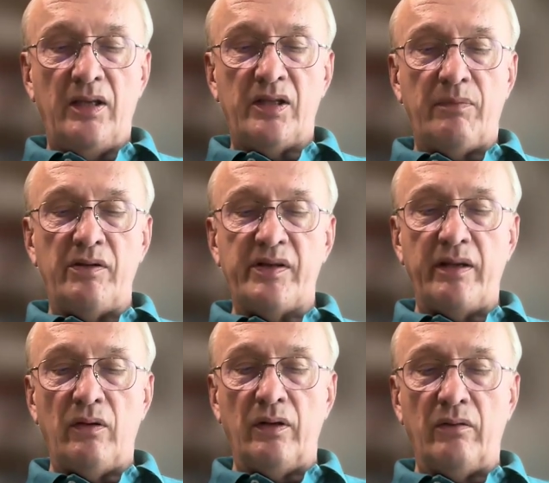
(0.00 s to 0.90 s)
Suppose
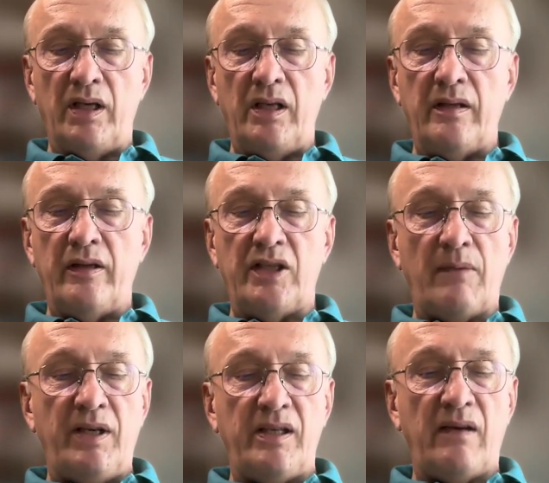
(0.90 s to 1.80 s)
they all agree, then the
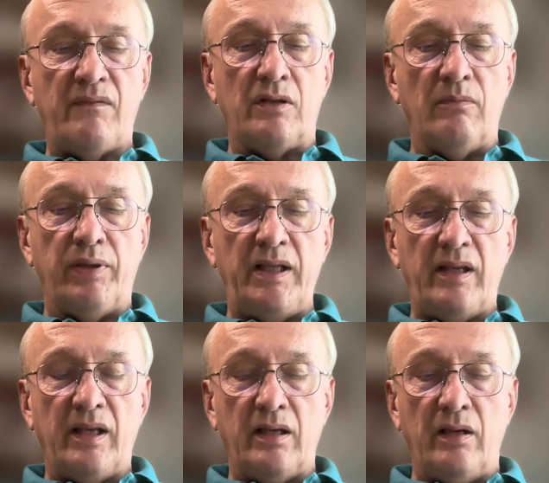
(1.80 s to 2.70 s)
Japanese have to complete
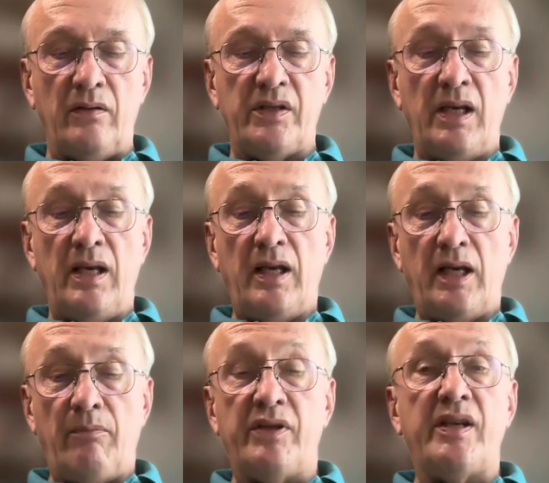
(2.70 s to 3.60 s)
their codes
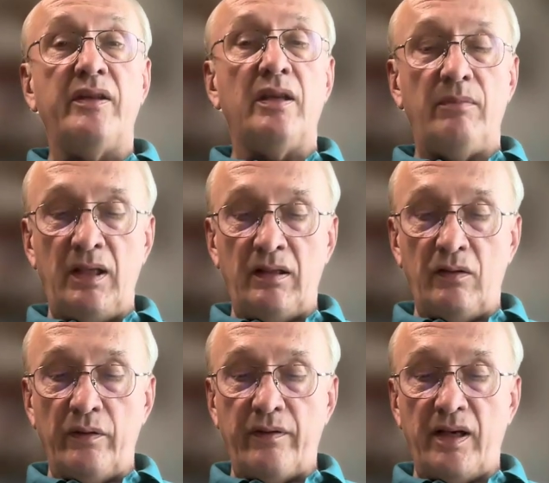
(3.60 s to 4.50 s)
and present them in
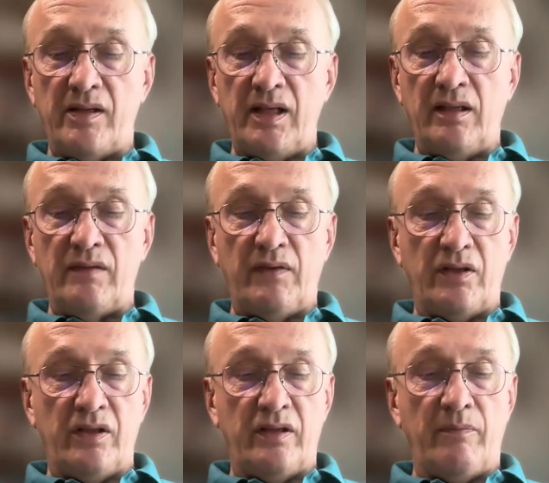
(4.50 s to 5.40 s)
an authorized English
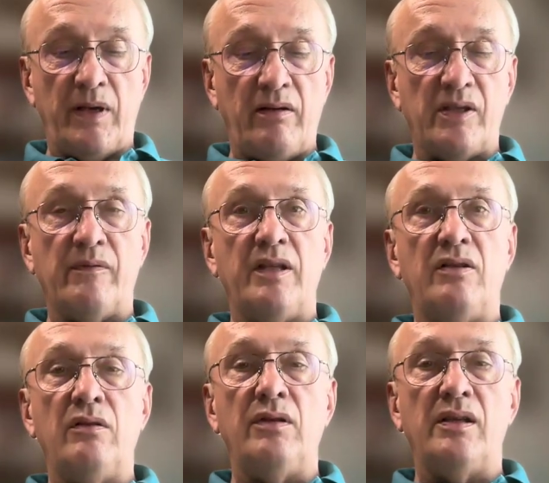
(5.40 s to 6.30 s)
version to the powers within
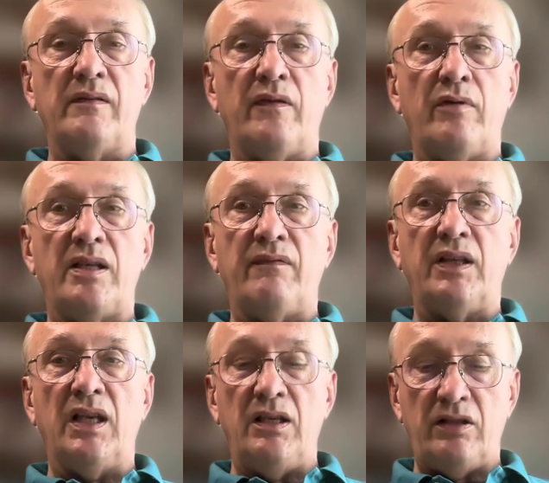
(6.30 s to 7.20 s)
2 years of the
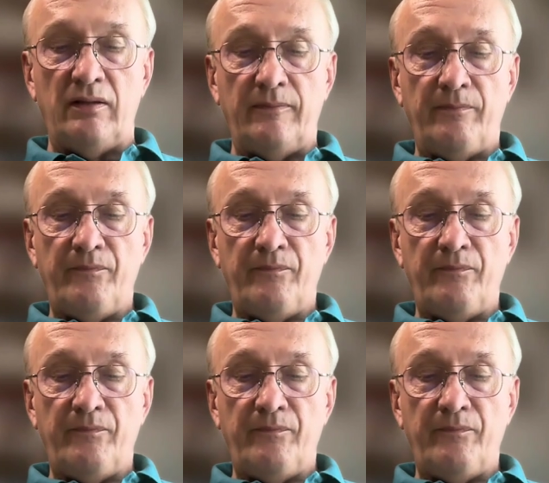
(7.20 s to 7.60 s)
ratification.